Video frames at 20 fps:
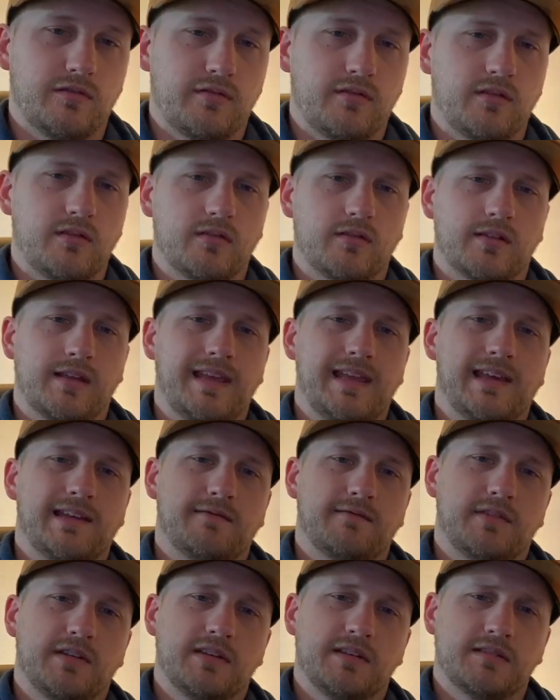thinner
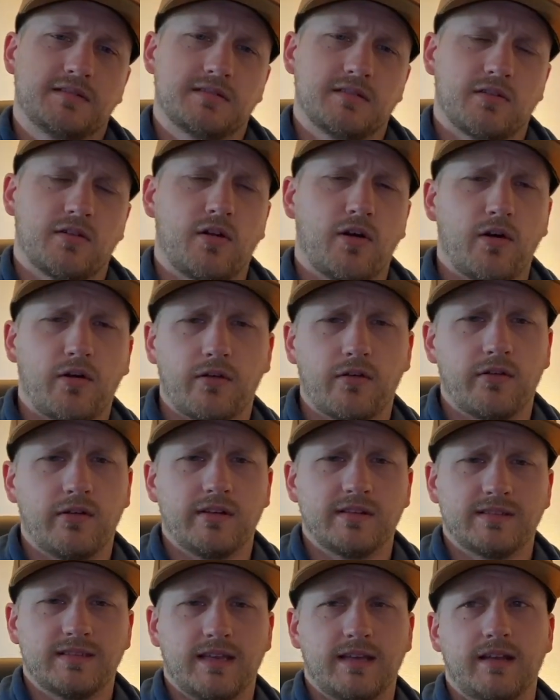canvas, they're harder
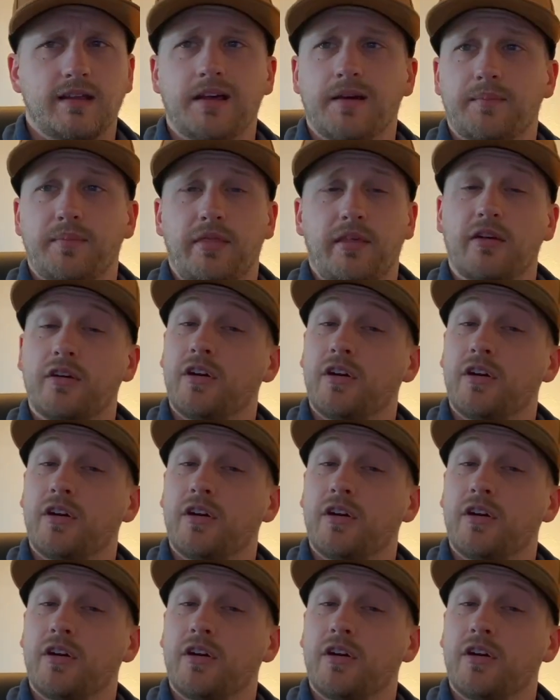to set up, they're